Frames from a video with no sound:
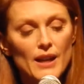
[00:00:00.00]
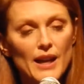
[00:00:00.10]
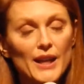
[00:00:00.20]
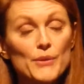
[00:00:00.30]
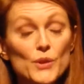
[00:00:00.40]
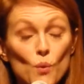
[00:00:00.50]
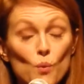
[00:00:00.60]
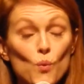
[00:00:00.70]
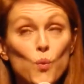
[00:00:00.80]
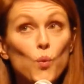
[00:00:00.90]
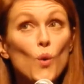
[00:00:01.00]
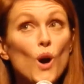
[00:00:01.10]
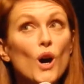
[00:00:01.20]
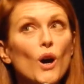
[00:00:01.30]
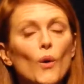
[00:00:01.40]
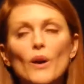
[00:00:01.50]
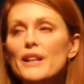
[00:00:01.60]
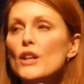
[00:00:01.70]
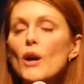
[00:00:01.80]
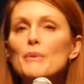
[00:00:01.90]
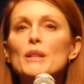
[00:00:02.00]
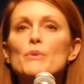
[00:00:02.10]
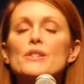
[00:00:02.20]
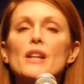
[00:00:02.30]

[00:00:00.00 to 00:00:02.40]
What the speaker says: I was like, whoa! It was